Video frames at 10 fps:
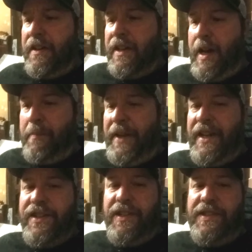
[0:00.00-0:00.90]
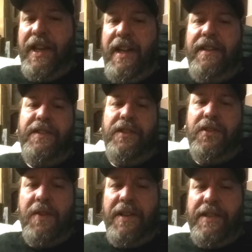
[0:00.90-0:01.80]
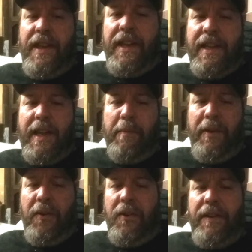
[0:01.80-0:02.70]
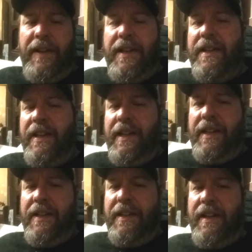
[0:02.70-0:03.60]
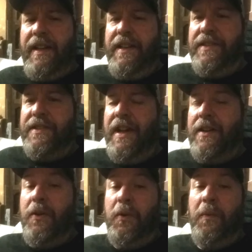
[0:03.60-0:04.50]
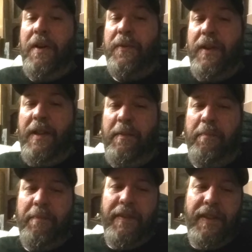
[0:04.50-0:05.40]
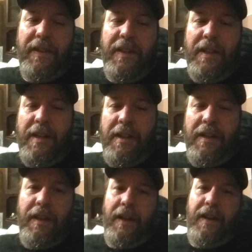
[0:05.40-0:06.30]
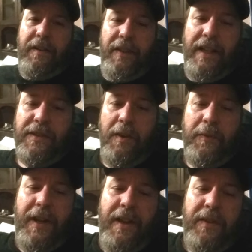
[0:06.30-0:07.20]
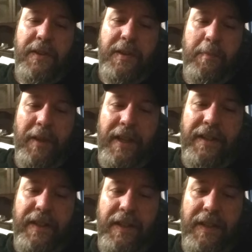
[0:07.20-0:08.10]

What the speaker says: combination sinus and stress headache coming on that is not going away for nothing. All right, that's all for now, YouTube land.